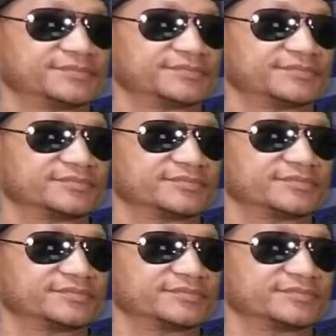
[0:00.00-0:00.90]

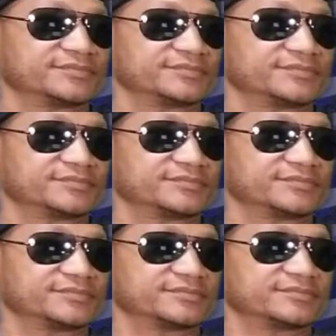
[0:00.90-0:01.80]

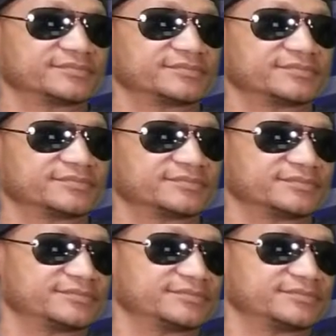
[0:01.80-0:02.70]

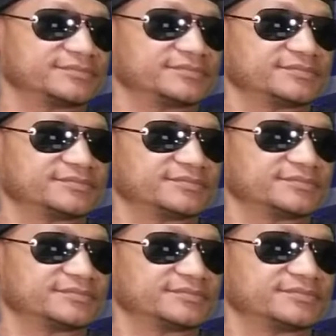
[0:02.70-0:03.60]

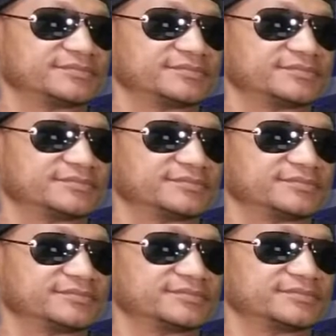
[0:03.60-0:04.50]

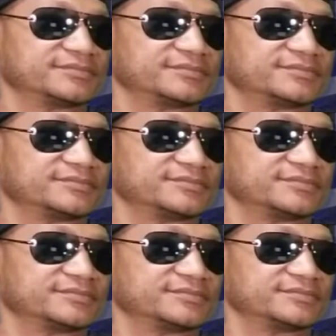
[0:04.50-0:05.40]

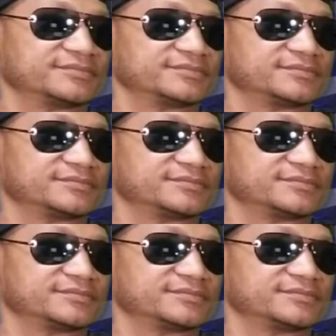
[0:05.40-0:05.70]
No words are spoken by the person on screen.